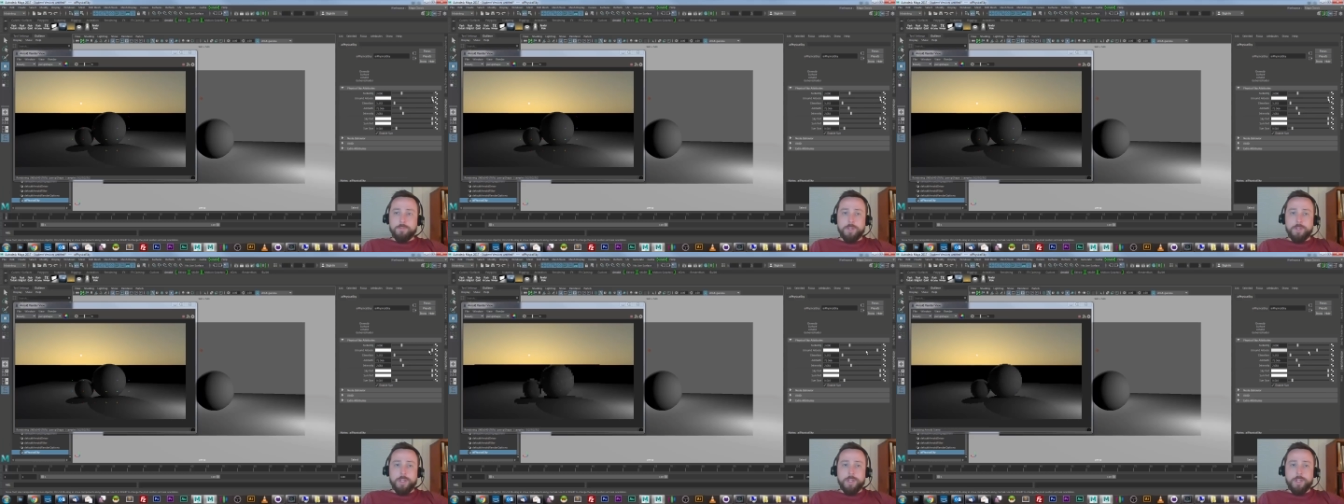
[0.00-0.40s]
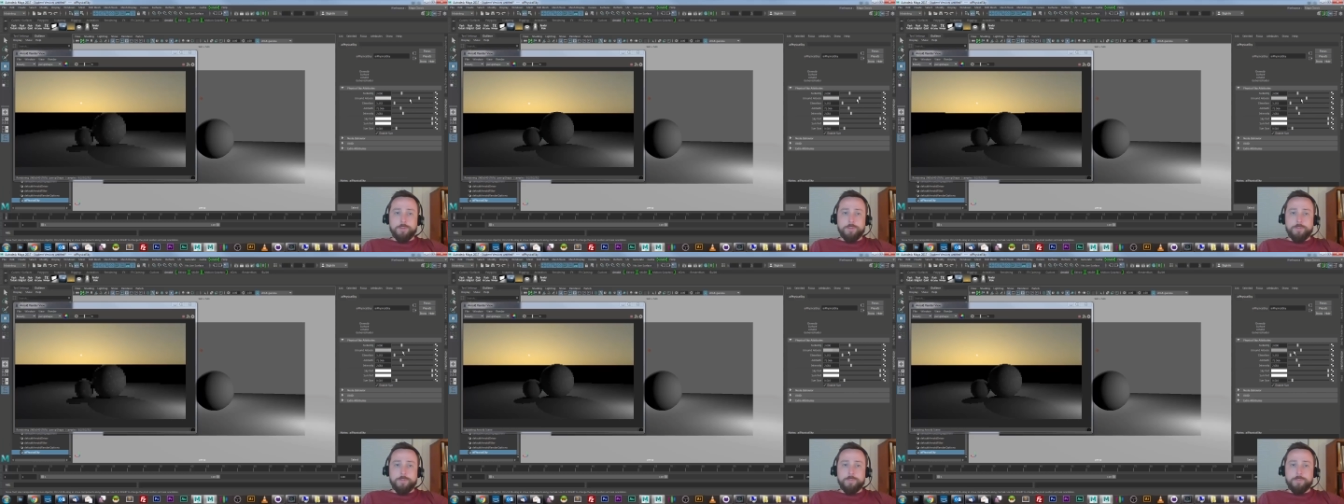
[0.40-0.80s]
light
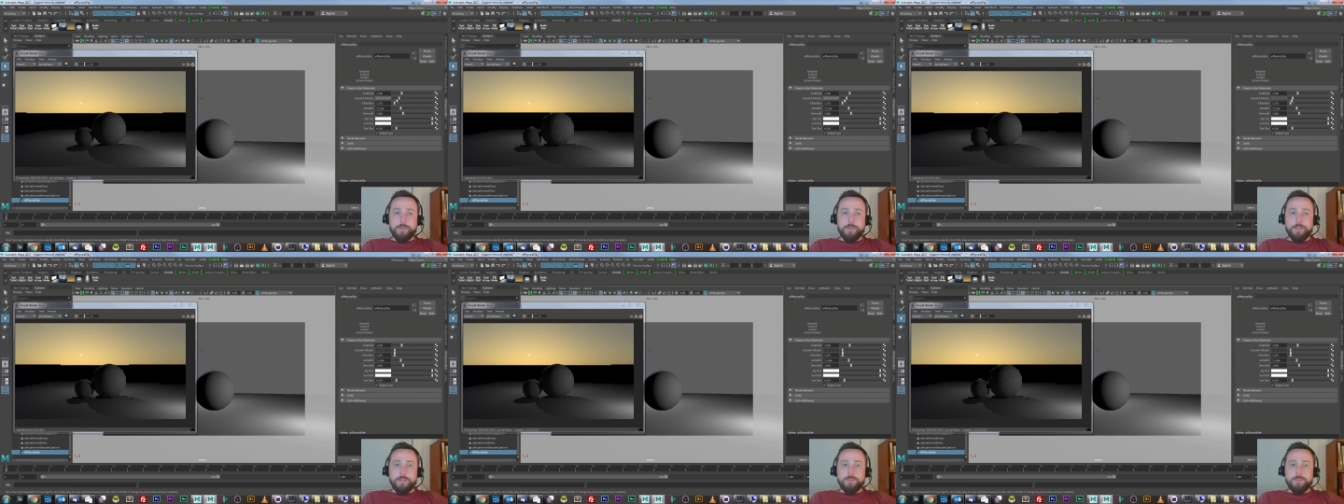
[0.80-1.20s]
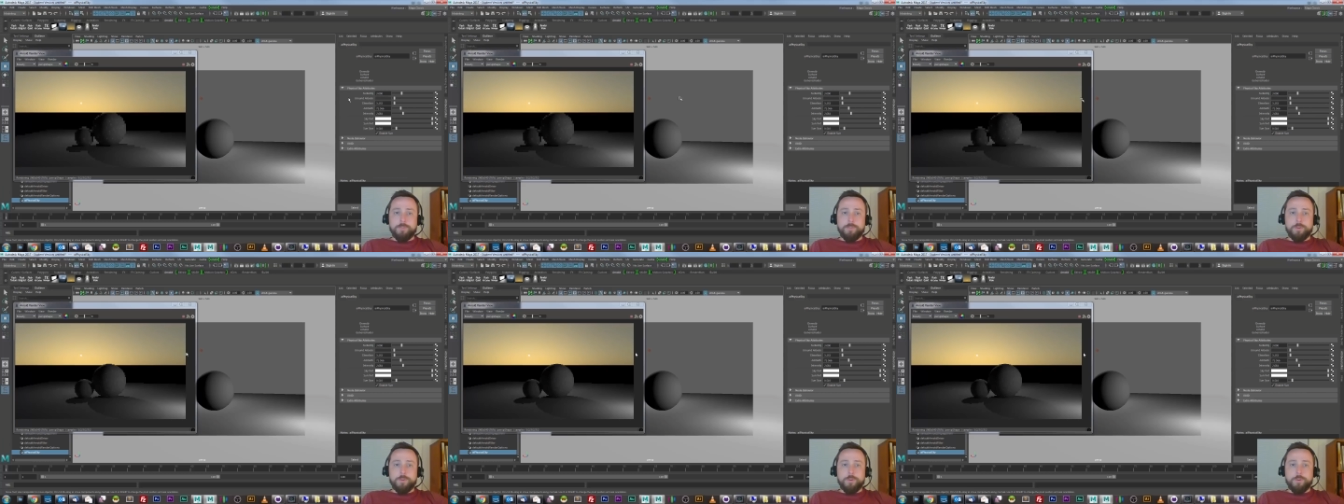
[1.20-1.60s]
is, is
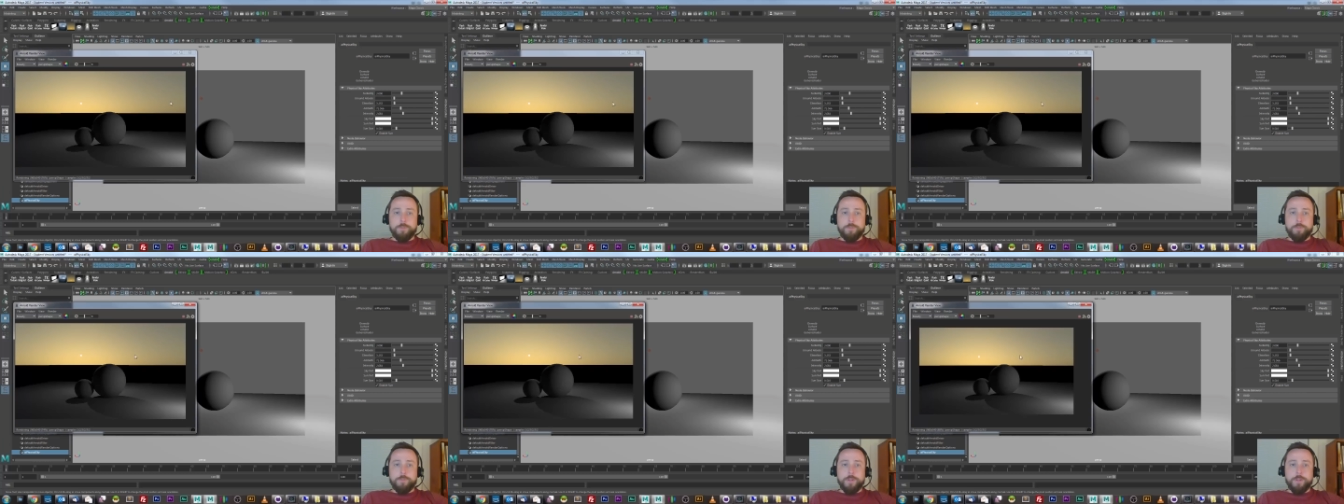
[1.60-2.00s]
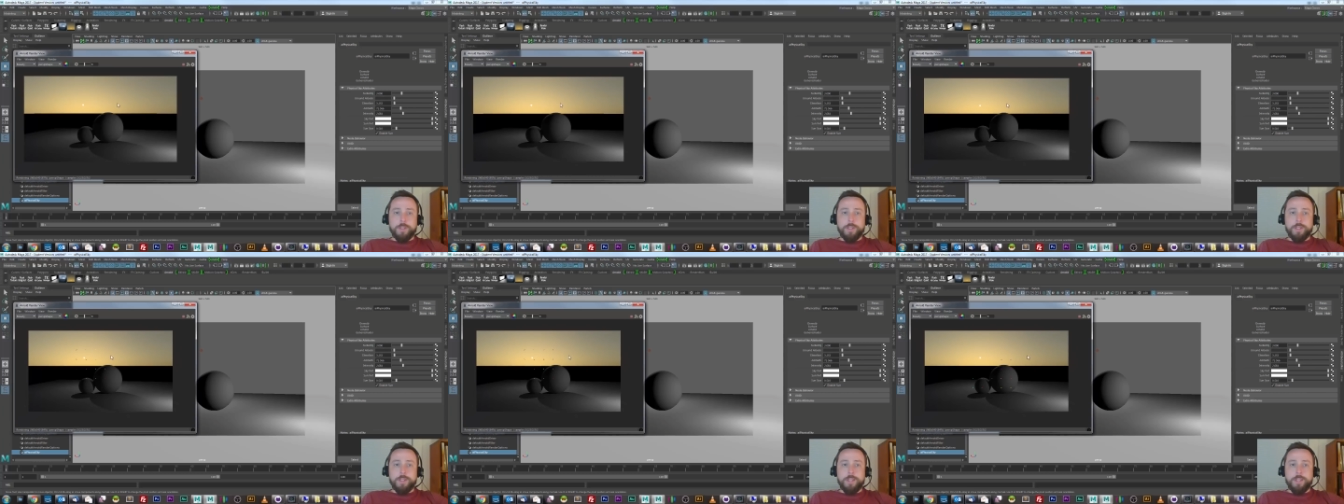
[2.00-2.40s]
sort of
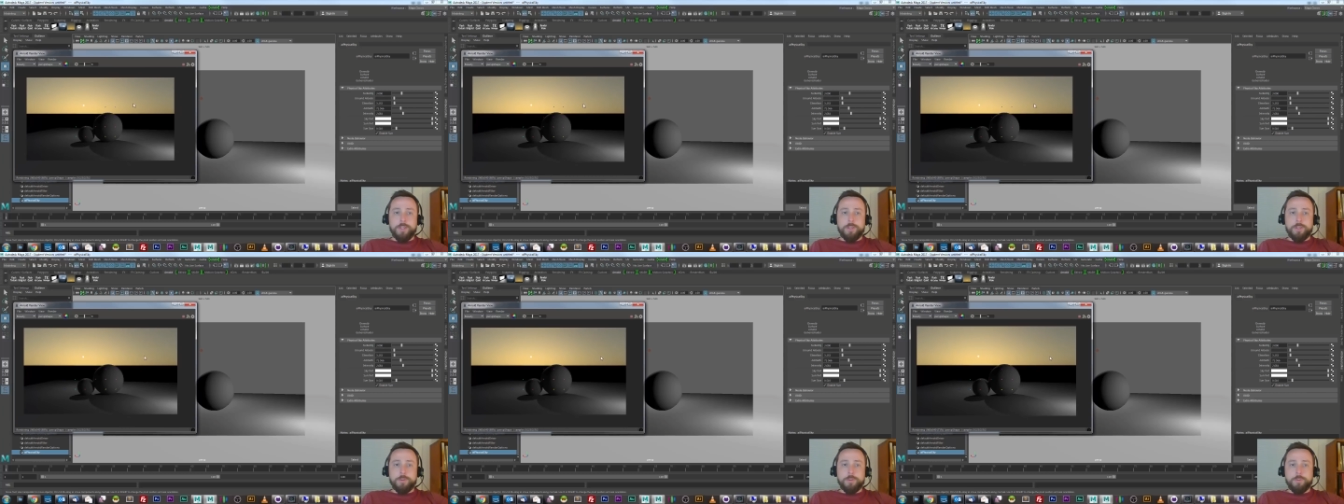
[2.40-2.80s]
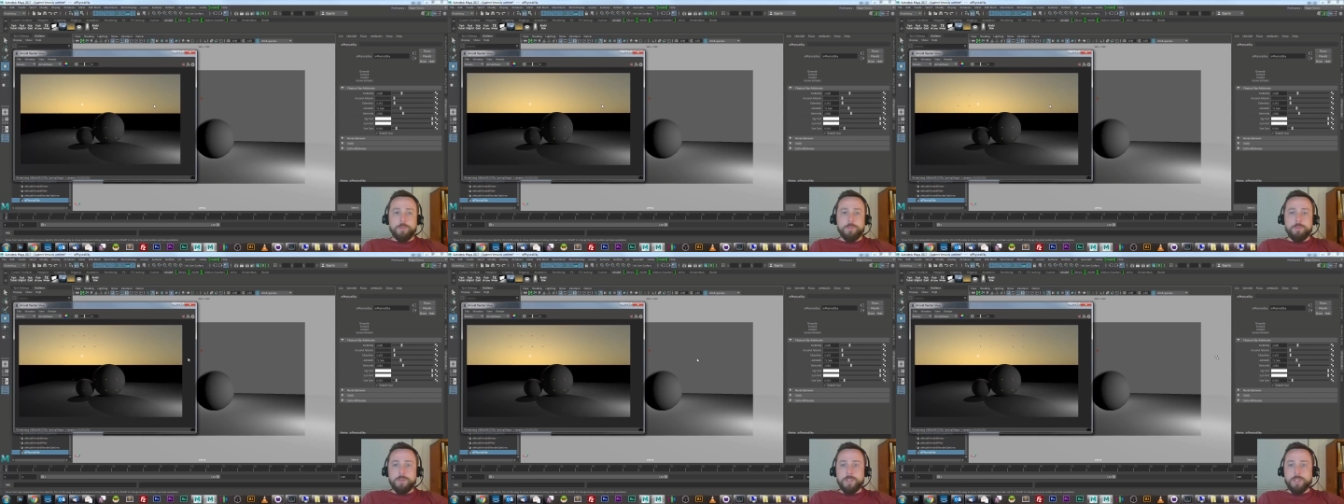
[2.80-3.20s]
reflected
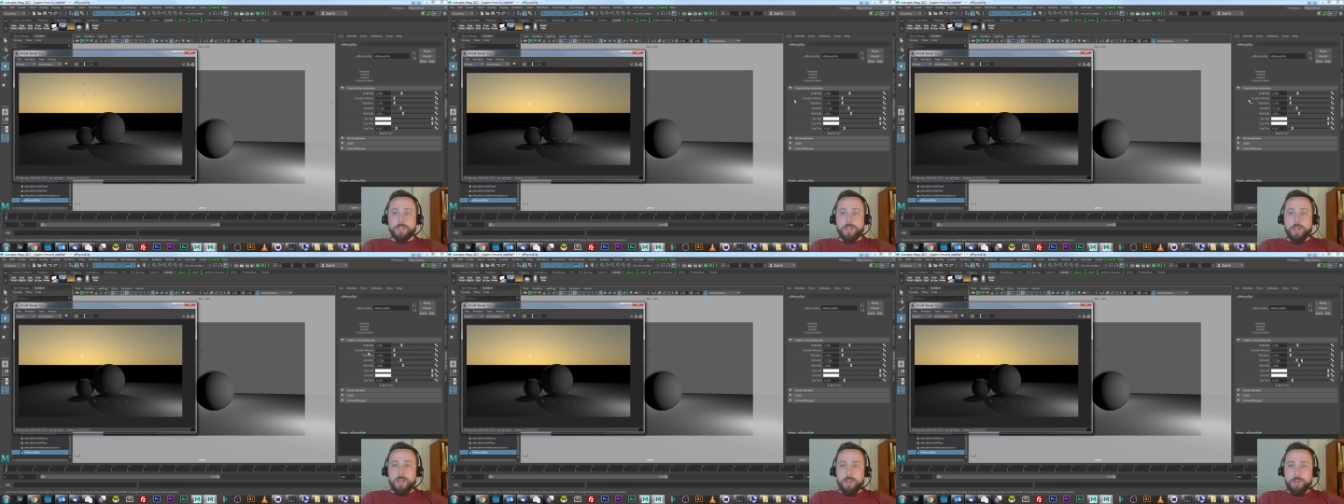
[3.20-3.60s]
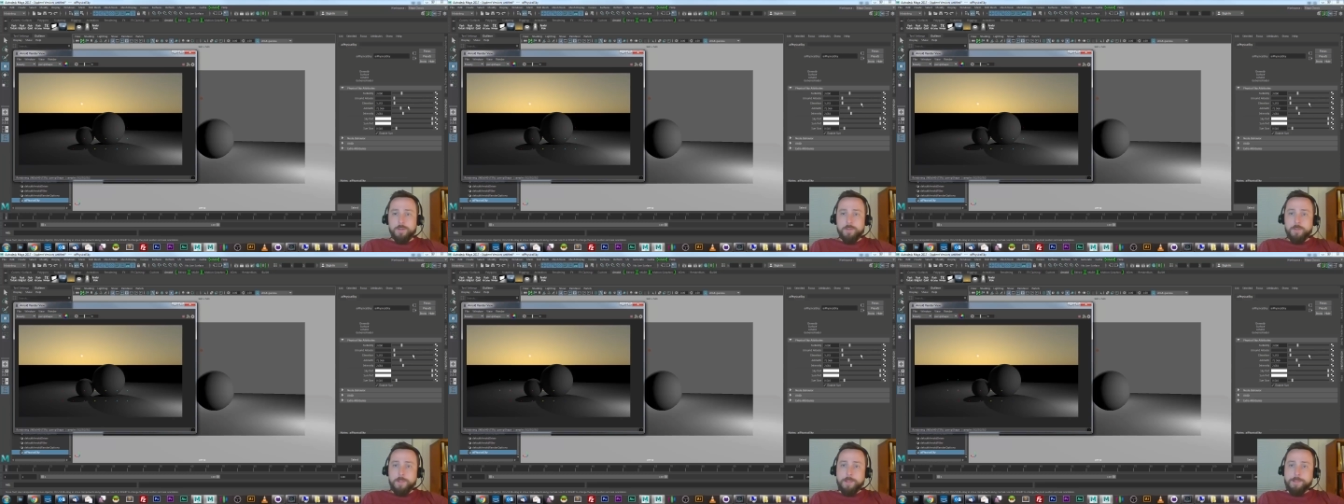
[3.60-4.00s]
into the sky.
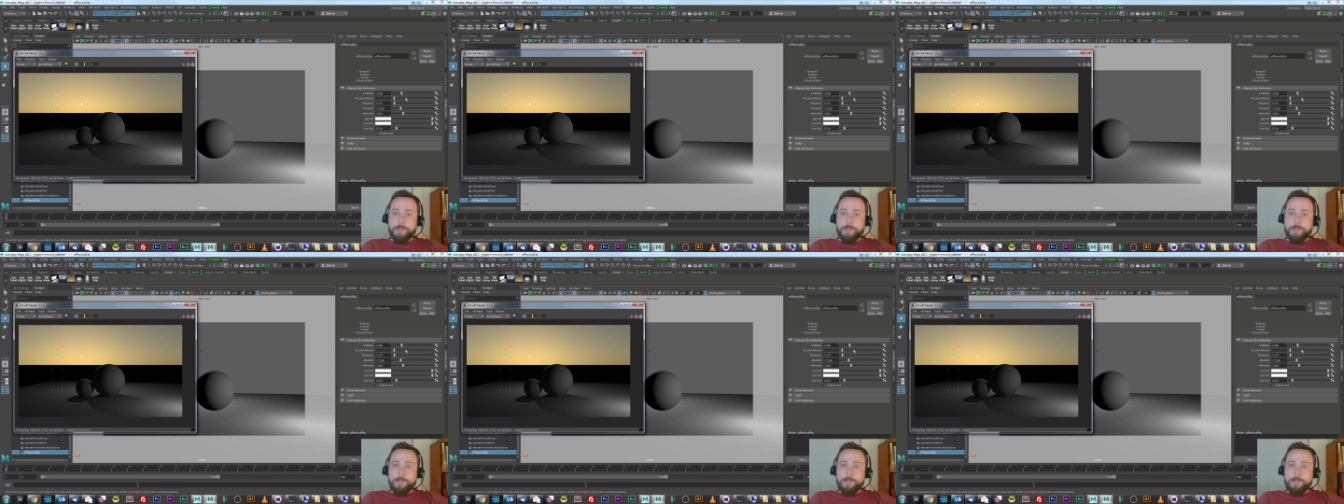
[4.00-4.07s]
